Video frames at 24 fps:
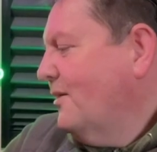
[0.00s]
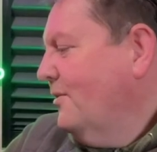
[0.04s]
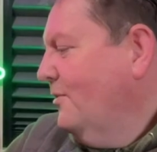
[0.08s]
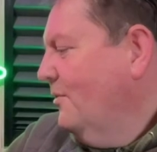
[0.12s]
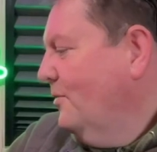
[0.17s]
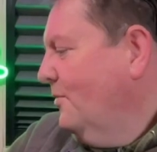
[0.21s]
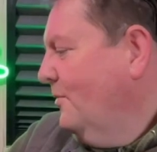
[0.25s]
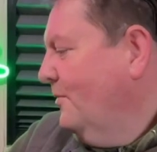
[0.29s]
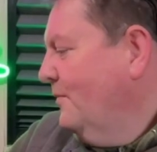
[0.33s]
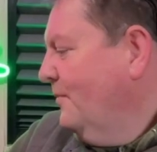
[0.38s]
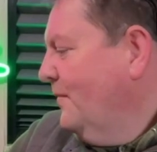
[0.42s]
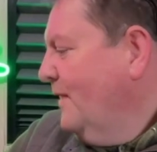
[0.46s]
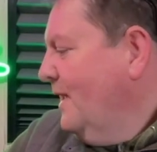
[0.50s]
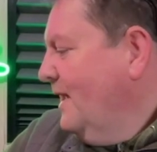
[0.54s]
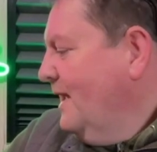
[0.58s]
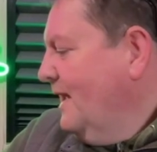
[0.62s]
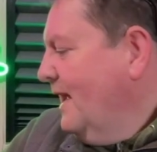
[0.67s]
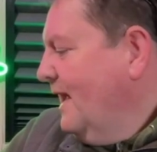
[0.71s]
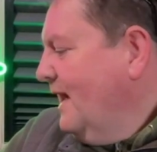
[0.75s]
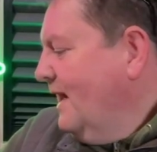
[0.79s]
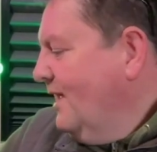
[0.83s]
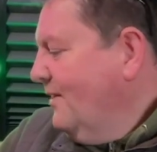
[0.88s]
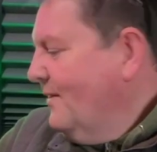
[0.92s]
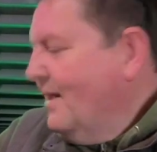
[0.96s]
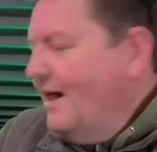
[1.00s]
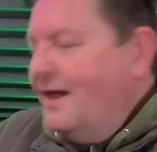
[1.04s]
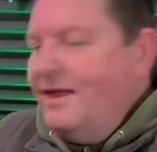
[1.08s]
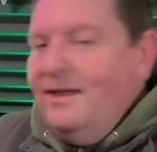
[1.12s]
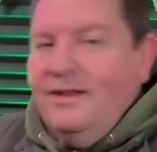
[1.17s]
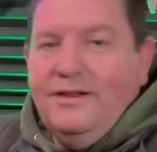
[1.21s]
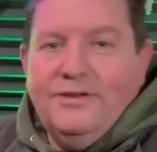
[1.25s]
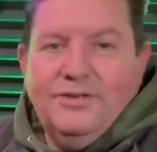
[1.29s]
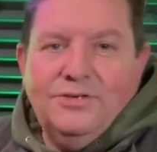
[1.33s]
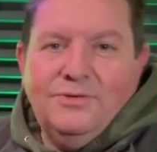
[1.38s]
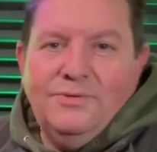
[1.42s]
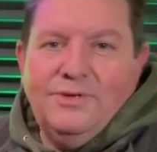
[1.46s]
cool.
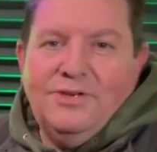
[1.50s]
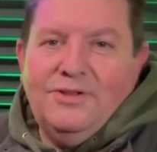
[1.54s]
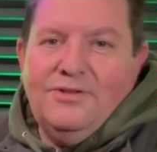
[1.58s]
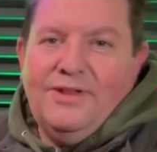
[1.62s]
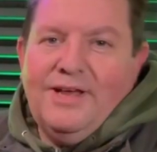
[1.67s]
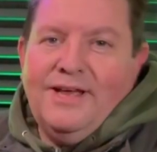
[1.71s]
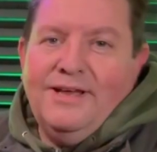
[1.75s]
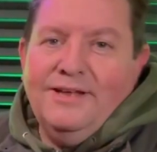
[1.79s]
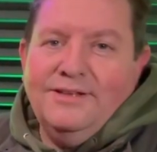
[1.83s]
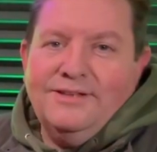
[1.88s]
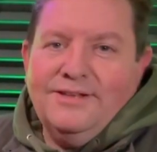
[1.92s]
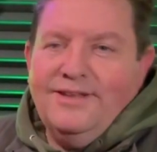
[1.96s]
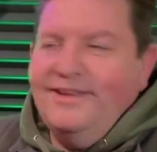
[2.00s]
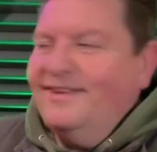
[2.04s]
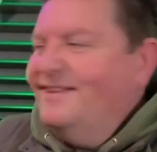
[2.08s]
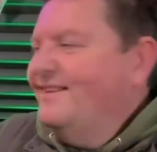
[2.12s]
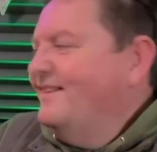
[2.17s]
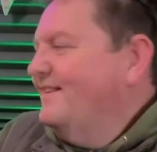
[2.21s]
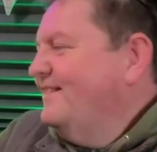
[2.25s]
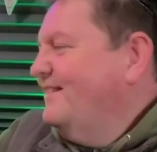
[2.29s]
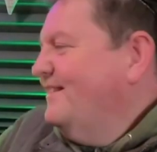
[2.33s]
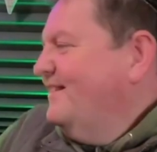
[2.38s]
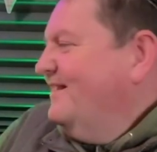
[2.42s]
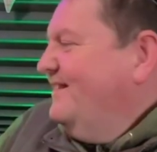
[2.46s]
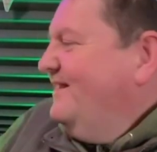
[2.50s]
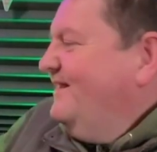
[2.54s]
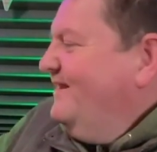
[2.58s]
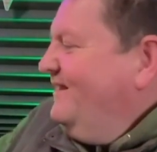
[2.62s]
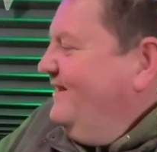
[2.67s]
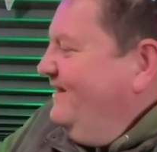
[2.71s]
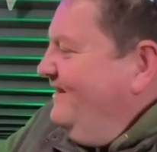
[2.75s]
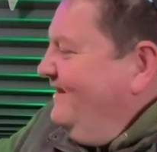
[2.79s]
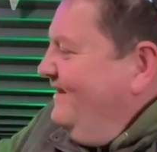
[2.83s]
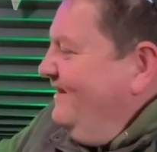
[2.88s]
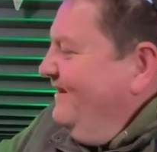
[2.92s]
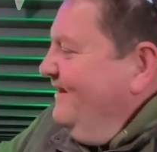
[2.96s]
Anyway, should we do this?
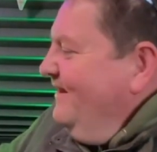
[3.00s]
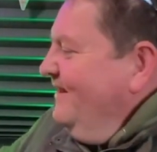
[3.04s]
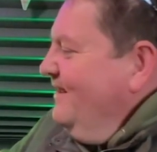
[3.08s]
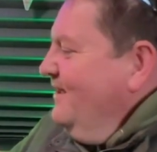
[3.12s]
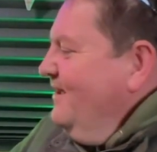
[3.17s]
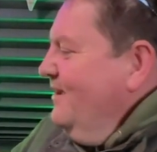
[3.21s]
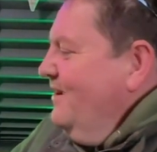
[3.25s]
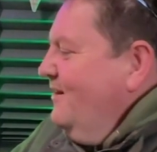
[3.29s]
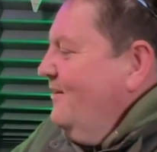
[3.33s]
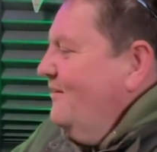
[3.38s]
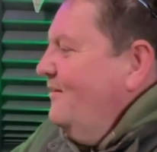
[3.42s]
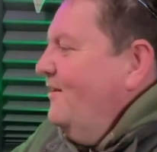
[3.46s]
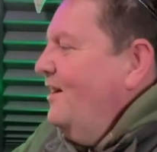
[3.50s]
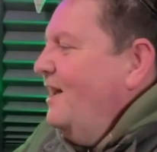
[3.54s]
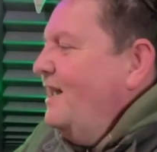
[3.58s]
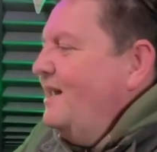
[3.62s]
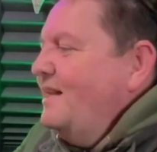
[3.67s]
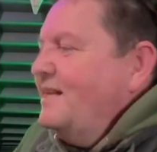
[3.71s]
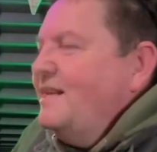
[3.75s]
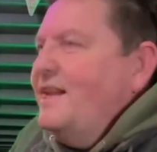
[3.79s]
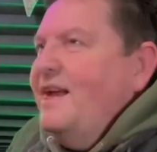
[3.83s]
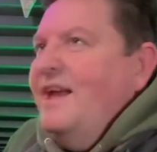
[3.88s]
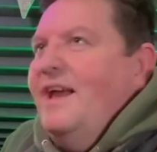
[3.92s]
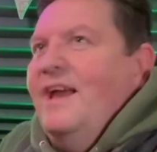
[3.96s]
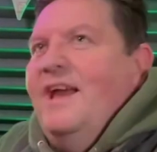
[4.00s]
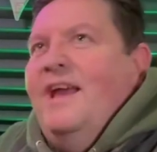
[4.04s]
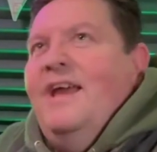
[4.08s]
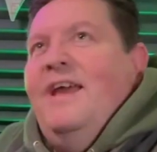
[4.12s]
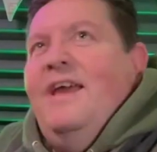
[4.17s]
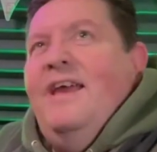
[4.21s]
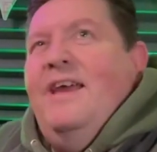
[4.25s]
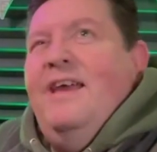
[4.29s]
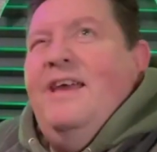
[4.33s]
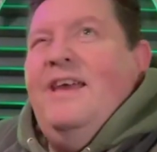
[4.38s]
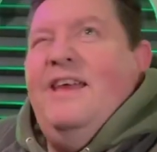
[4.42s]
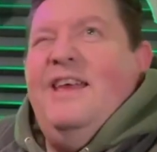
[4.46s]
Right,
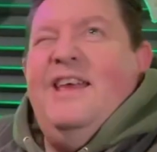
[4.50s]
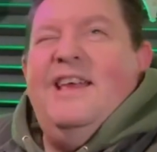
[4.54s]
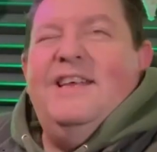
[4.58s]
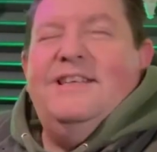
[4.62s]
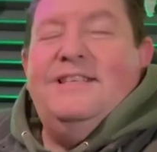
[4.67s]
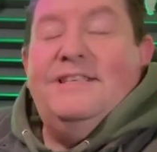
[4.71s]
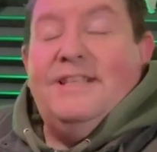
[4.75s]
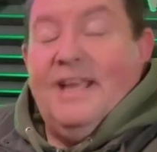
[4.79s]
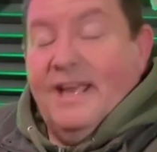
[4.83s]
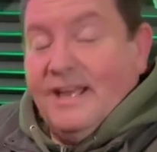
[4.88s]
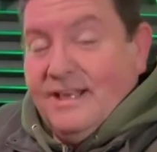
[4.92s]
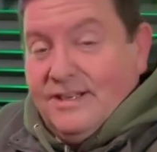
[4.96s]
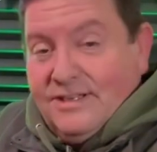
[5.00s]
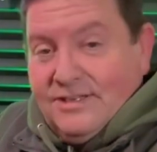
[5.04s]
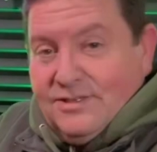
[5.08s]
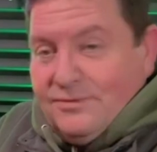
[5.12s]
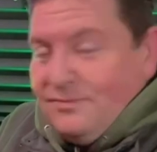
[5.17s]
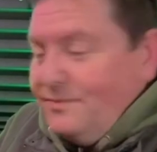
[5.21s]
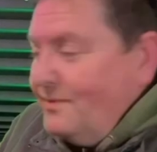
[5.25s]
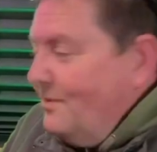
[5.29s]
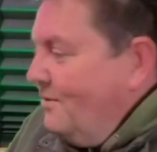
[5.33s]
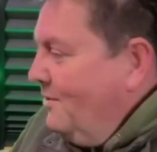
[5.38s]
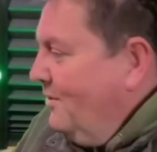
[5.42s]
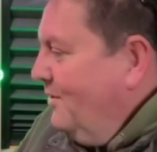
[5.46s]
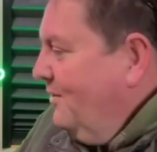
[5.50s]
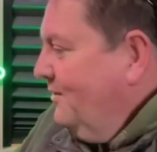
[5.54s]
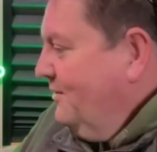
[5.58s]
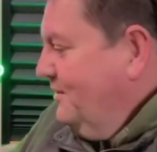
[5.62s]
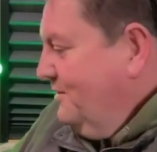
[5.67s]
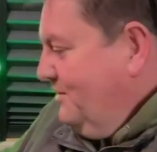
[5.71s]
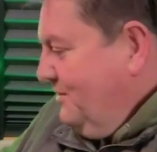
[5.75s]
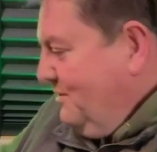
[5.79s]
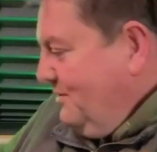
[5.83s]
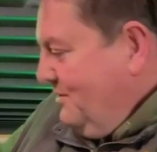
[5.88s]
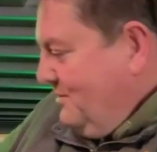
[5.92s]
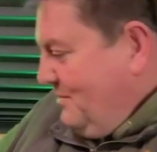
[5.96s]
day 6 we're on,
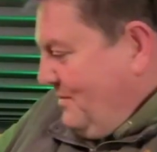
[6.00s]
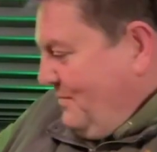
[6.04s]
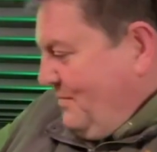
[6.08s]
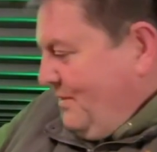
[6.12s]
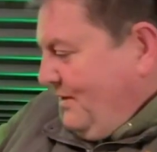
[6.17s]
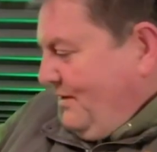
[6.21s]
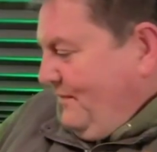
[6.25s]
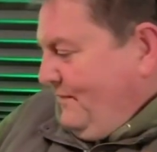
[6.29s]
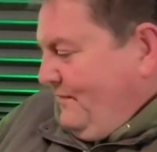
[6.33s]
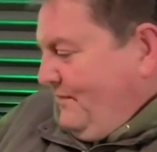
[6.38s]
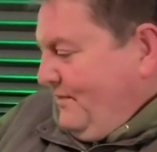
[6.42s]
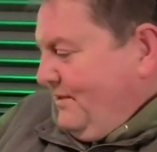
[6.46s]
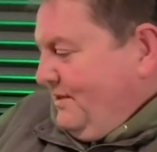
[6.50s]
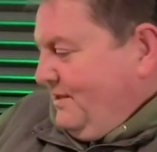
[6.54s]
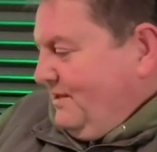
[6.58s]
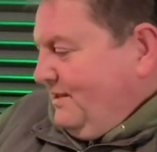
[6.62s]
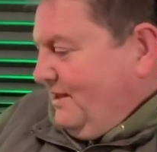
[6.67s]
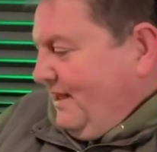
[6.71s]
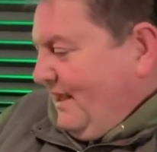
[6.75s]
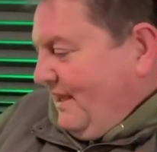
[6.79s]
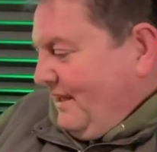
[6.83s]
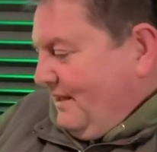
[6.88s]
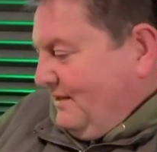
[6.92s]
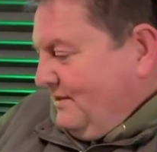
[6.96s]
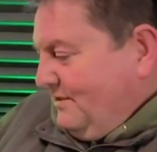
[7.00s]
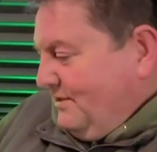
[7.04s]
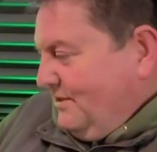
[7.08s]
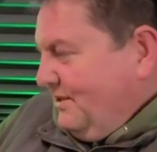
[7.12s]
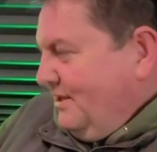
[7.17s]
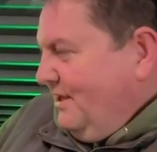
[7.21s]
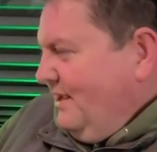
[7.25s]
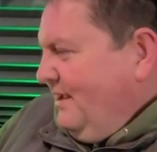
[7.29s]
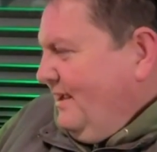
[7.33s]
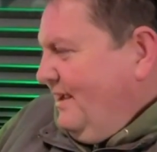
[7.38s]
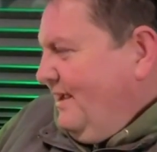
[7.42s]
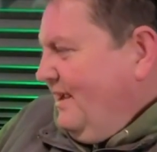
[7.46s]
so I'm looking for a 6.
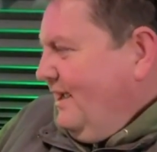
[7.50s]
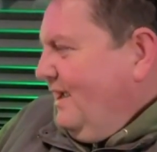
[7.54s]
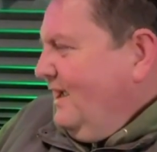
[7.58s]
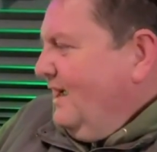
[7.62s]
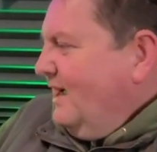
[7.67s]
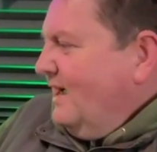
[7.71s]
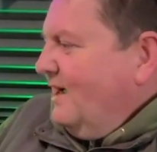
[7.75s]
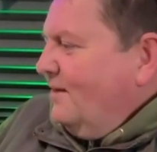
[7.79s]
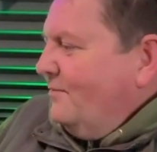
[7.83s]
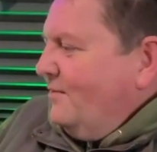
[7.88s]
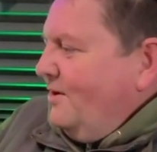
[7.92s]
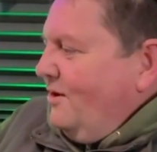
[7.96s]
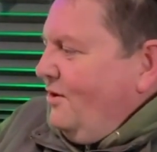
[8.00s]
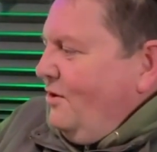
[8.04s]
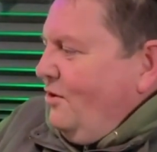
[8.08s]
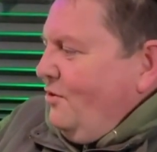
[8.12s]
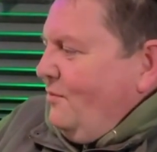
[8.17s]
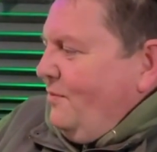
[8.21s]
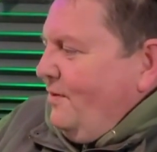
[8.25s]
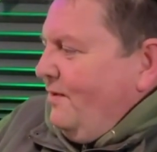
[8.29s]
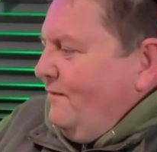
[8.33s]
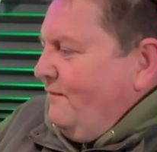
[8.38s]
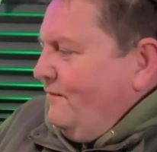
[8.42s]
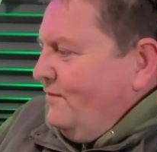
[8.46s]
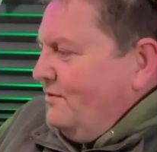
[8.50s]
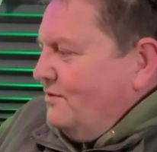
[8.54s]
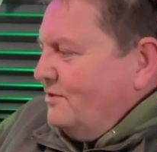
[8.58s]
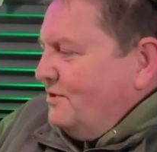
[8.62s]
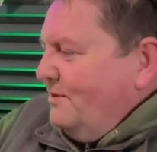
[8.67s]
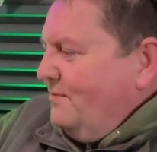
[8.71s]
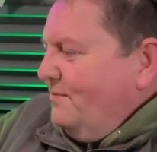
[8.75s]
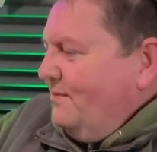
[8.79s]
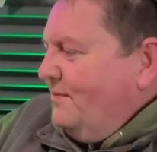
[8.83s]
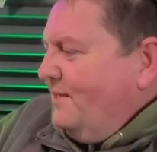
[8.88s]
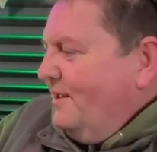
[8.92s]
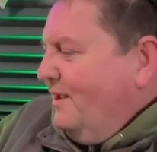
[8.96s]
And we're hoping for
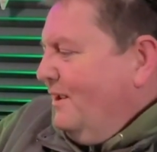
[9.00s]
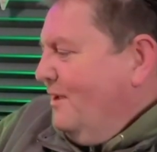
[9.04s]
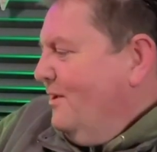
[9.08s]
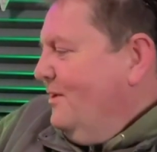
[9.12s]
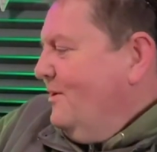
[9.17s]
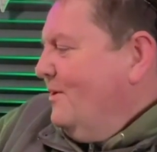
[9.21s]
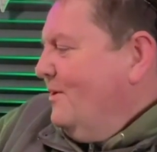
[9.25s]
something.